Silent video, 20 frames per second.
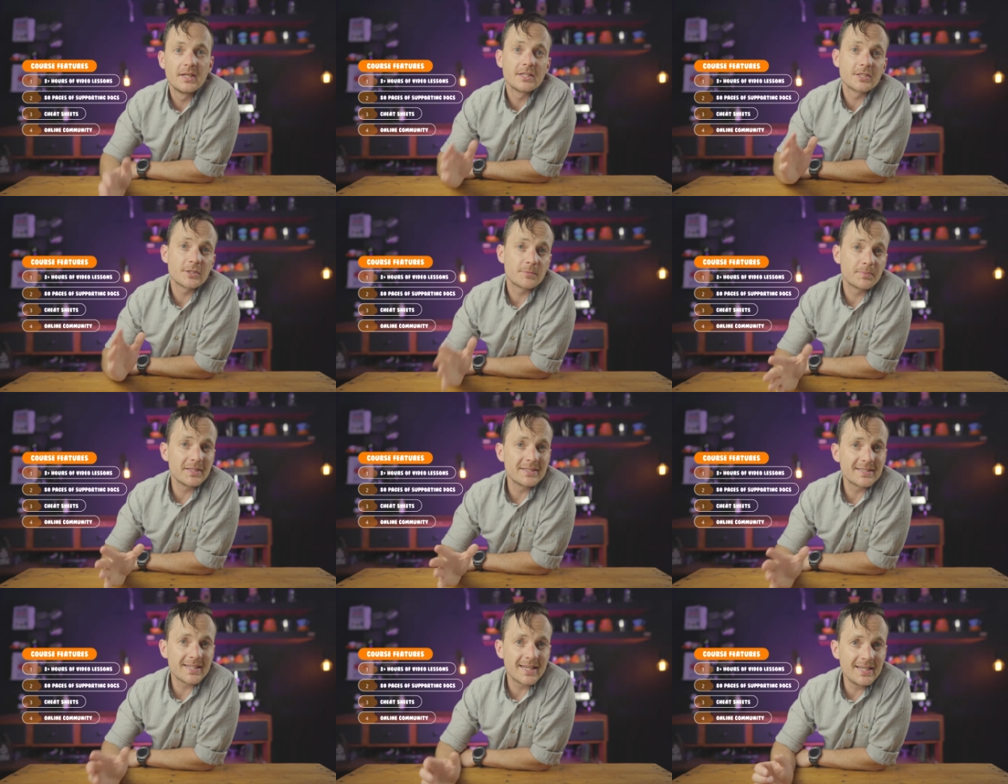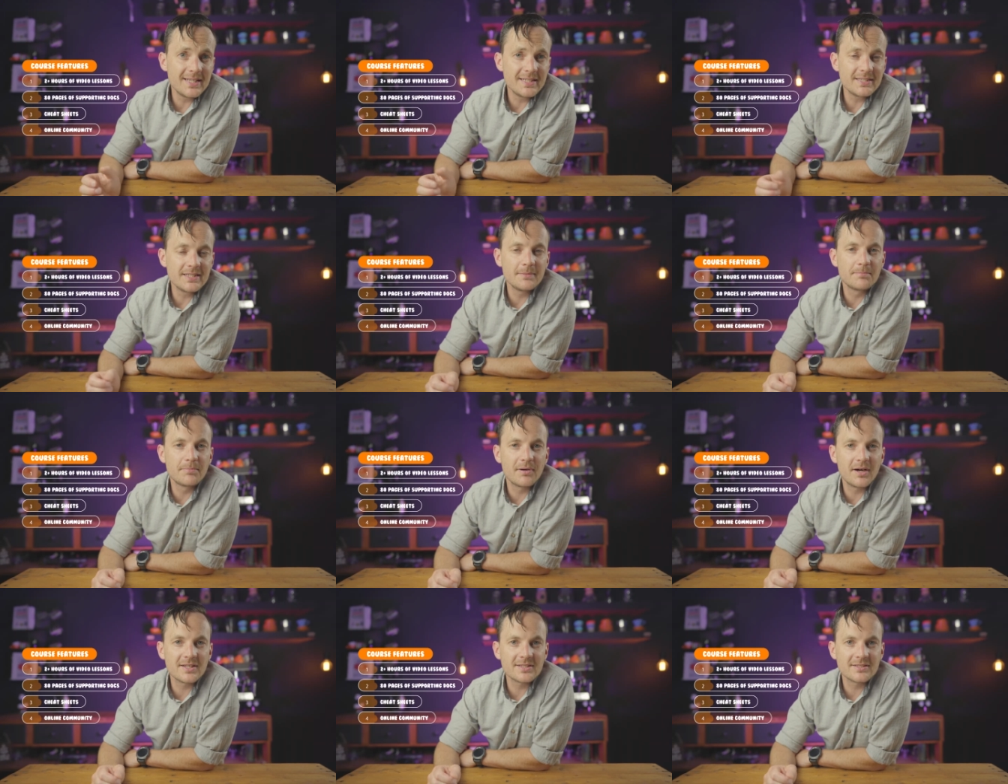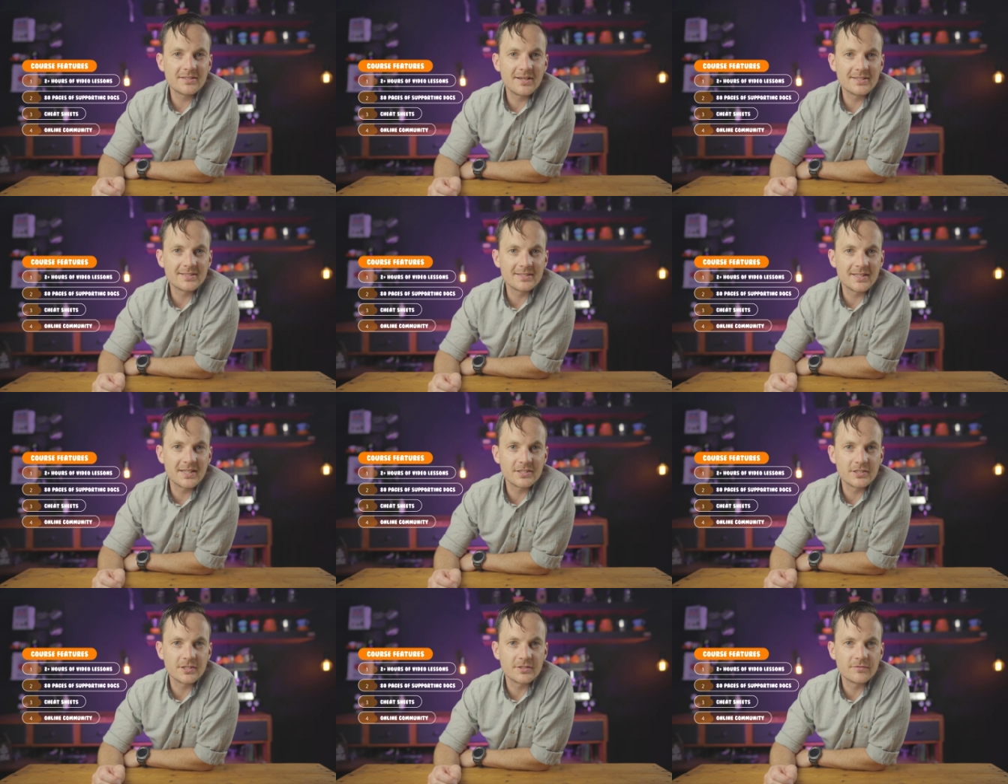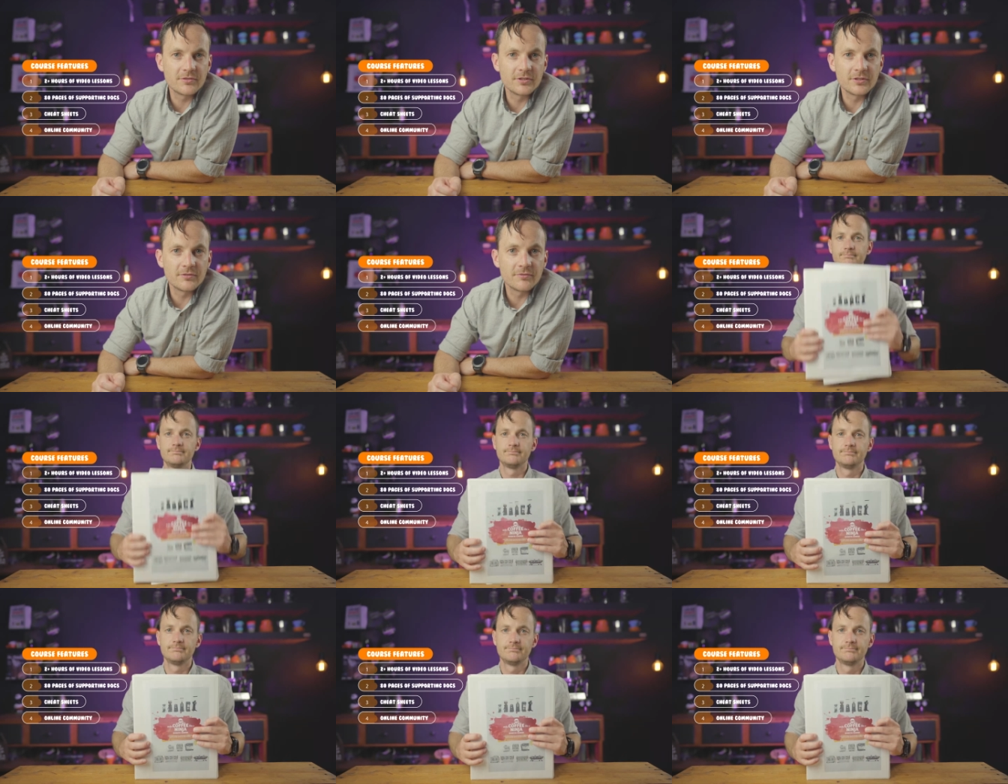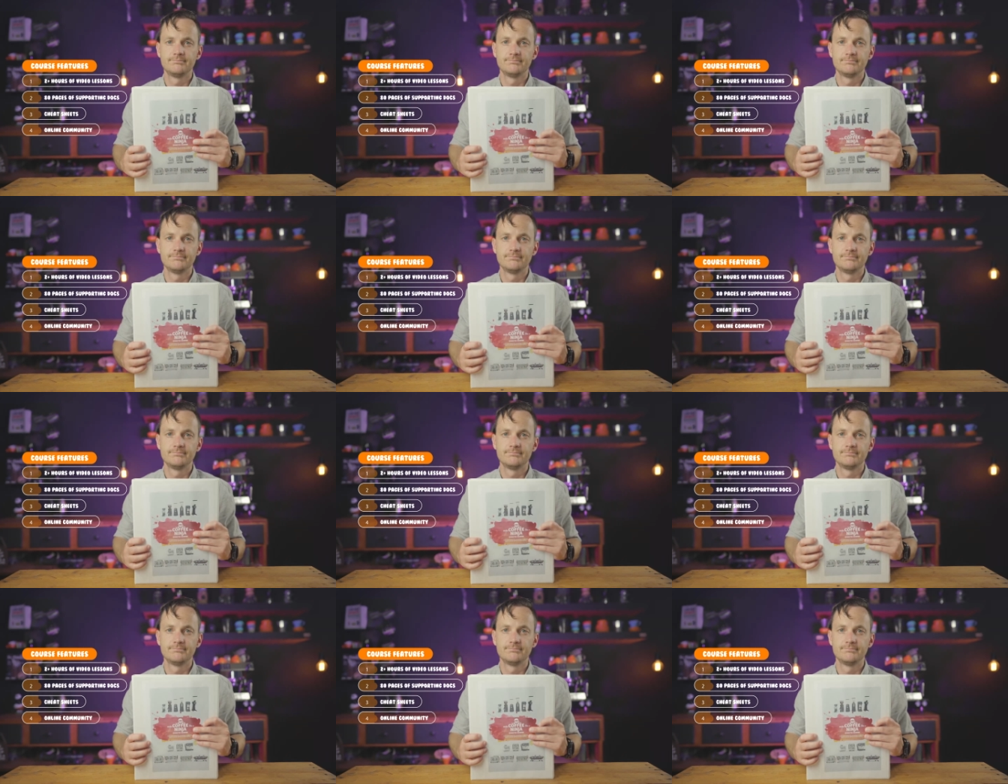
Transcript: split into easy bite-sized lessons for you to follow, as